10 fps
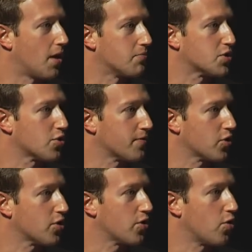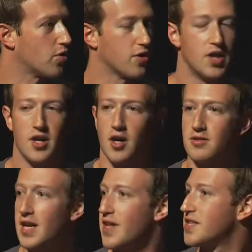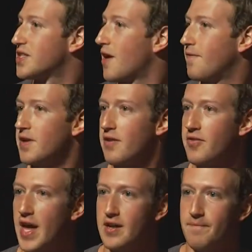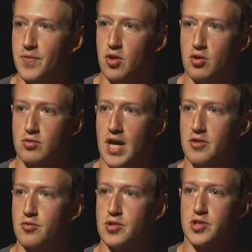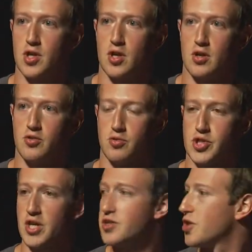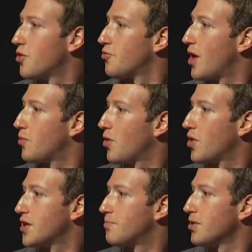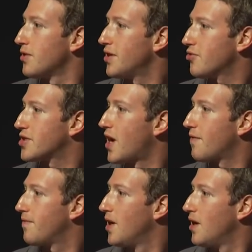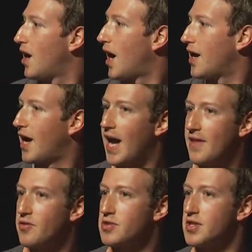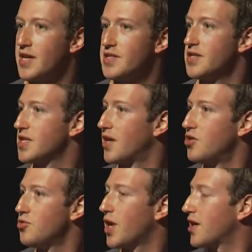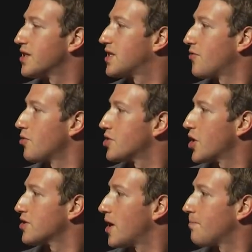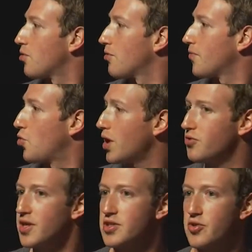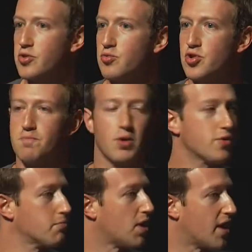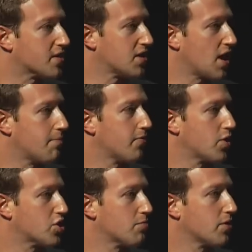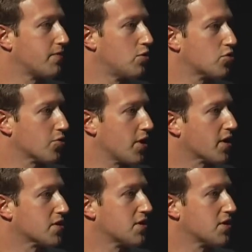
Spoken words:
server or a lot of that stuff, and then, a lot of those things, then when I went on to build later stuff, I had those lessons and I knew that I could set those things up quickly, so those were just building blocks on top of which to build future things.